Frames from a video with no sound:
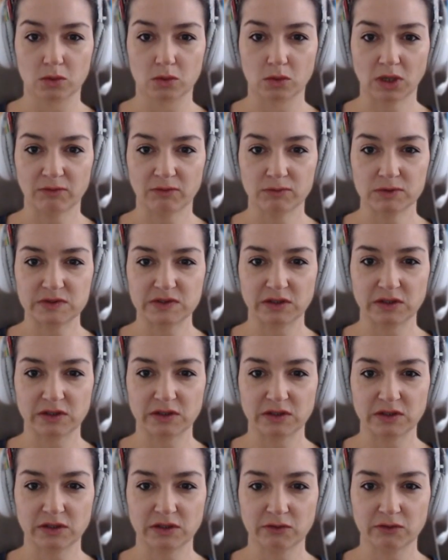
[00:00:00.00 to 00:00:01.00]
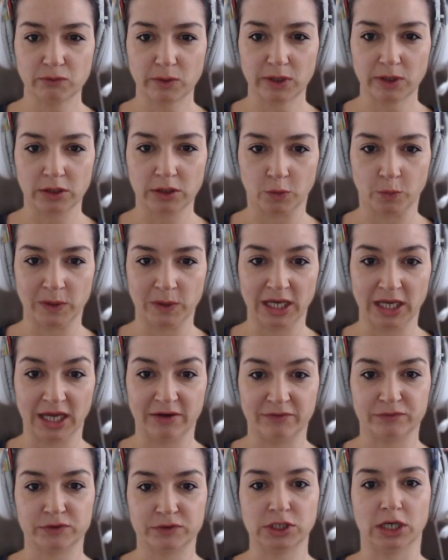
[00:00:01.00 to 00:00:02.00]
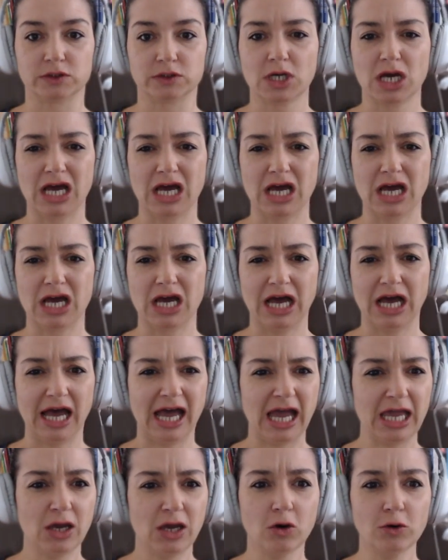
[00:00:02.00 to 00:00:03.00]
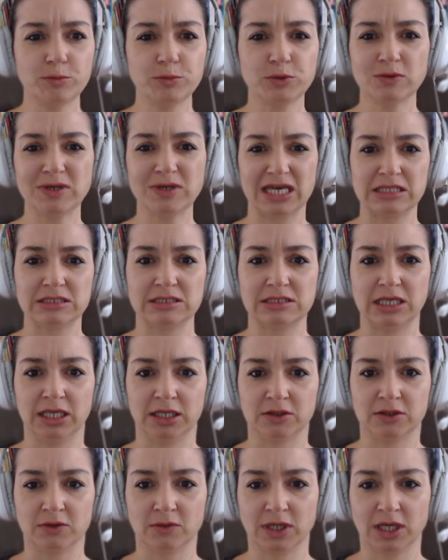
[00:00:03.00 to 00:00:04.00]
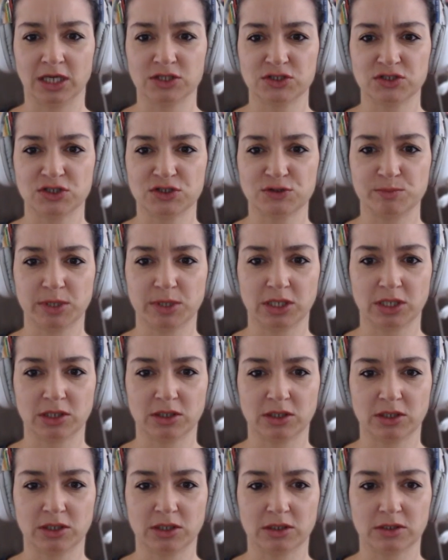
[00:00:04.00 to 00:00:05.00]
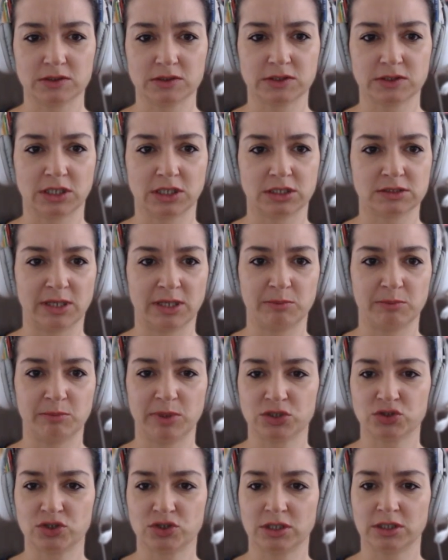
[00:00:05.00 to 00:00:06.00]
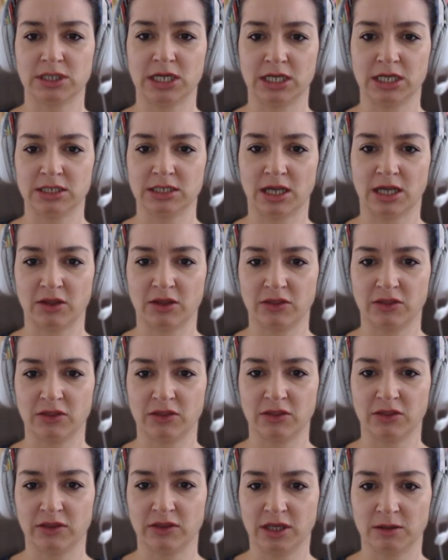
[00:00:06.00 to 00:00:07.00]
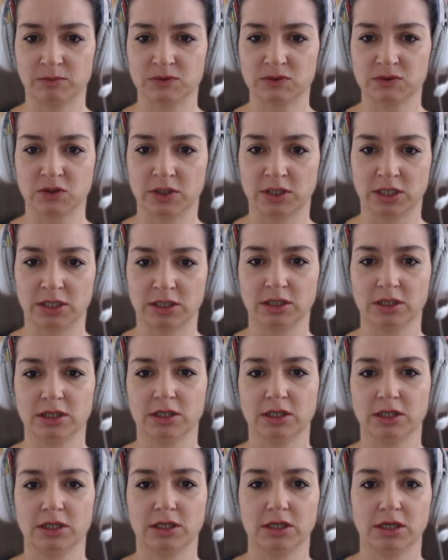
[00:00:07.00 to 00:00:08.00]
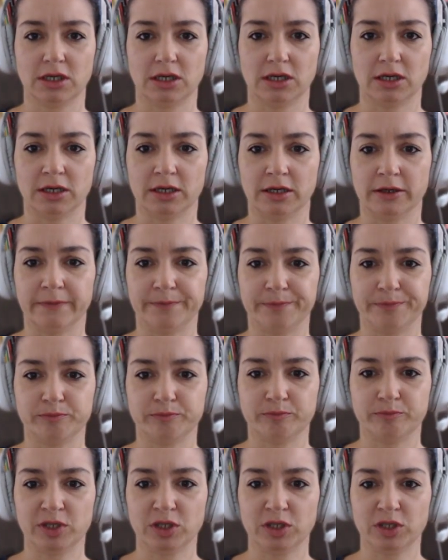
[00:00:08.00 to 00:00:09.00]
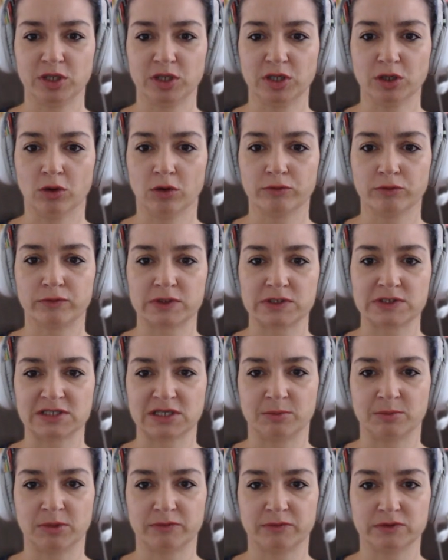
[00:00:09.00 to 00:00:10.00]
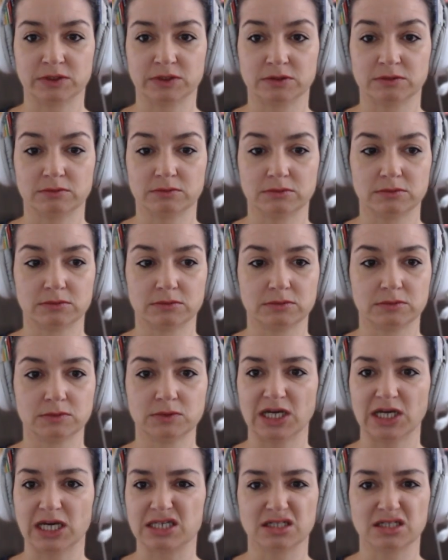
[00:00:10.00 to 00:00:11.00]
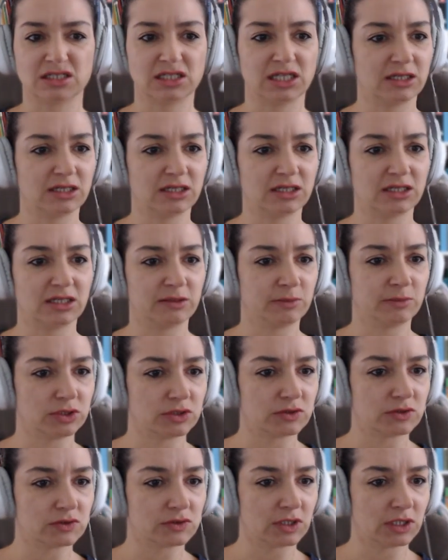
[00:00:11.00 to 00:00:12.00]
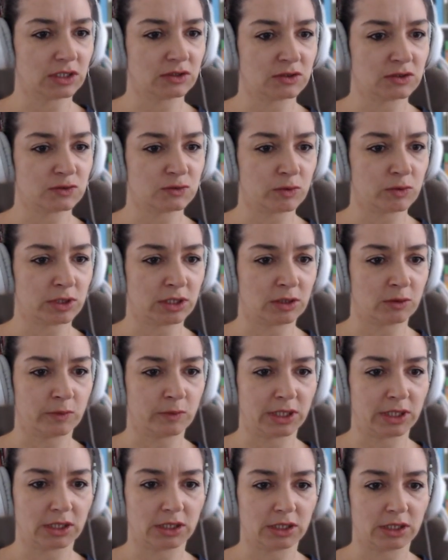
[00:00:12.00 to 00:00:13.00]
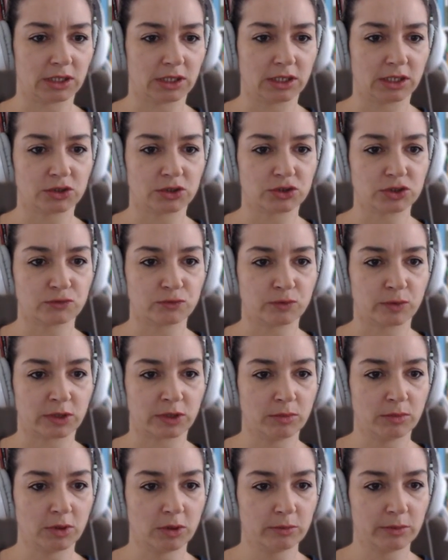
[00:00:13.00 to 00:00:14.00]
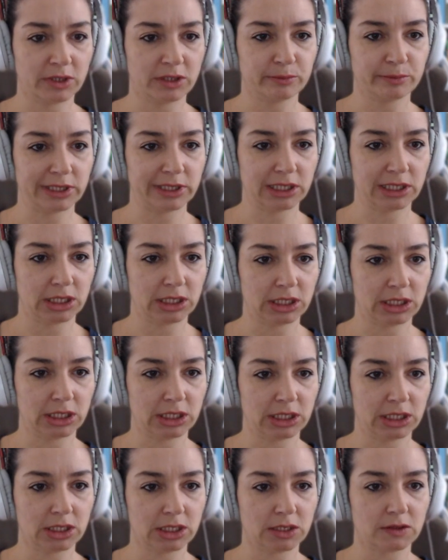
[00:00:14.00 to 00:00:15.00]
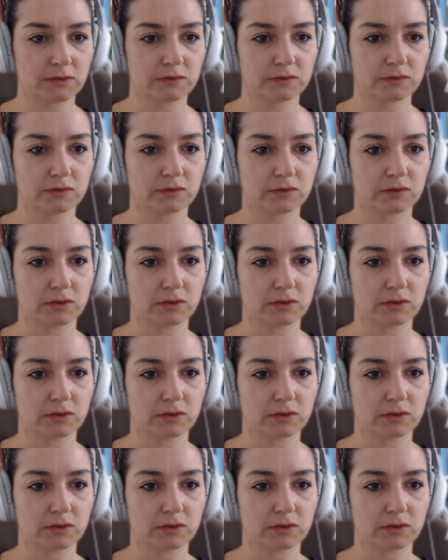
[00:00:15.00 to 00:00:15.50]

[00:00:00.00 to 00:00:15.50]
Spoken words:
have we seen this one? No, we have not. I hope you can see it, okay? It's just because, yes, my picture, then I think it's gonna be over some of the text. Let me just take this one away here. Just one moment, please.